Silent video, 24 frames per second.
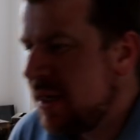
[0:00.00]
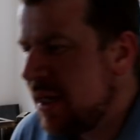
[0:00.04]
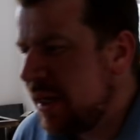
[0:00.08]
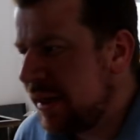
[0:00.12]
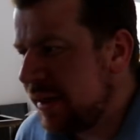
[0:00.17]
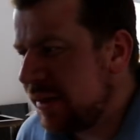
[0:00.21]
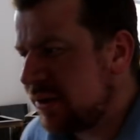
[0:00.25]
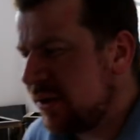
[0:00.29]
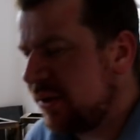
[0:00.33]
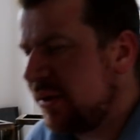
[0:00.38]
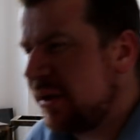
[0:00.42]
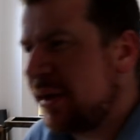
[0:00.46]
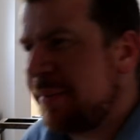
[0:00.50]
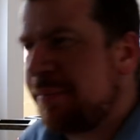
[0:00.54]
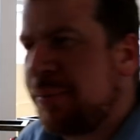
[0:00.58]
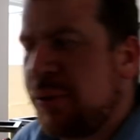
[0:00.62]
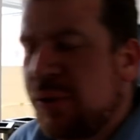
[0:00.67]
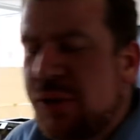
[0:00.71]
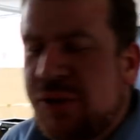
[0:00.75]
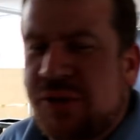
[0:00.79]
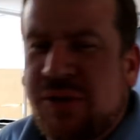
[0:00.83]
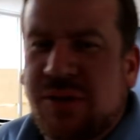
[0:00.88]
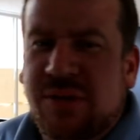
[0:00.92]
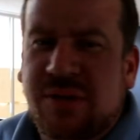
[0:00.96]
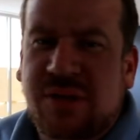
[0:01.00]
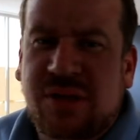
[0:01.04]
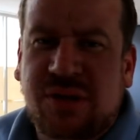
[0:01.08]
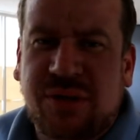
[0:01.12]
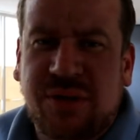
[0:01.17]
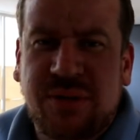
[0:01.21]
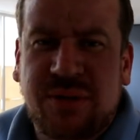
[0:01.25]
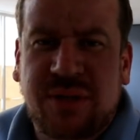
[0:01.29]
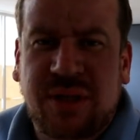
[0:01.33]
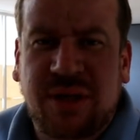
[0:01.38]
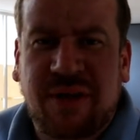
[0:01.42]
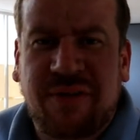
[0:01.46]
and it's already pushed us
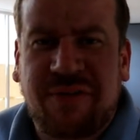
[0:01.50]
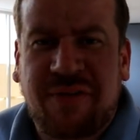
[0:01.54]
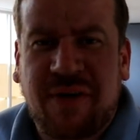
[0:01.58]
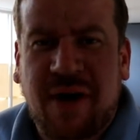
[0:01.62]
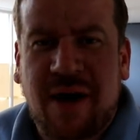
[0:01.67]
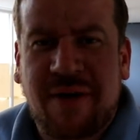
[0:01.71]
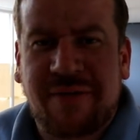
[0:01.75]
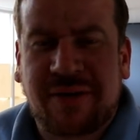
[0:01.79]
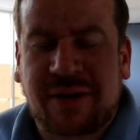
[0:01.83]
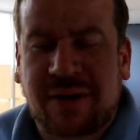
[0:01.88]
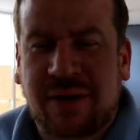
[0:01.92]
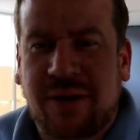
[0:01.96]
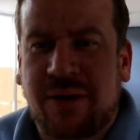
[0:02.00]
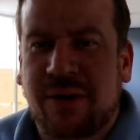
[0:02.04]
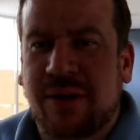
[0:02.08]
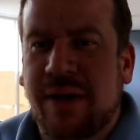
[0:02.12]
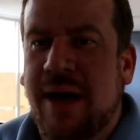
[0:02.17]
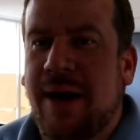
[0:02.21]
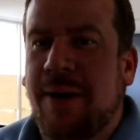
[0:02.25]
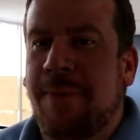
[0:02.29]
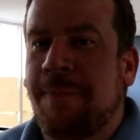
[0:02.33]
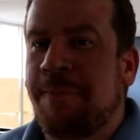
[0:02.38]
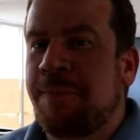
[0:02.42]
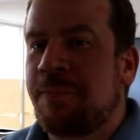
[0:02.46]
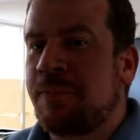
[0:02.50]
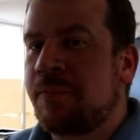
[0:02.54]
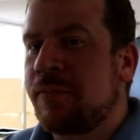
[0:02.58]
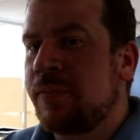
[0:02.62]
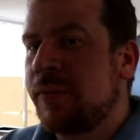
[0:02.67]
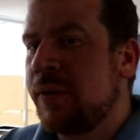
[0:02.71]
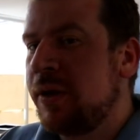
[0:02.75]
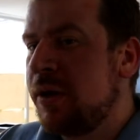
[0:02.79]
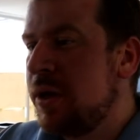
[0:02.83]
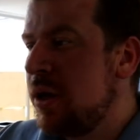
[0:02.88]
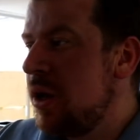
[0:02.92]
through till five o'clock now,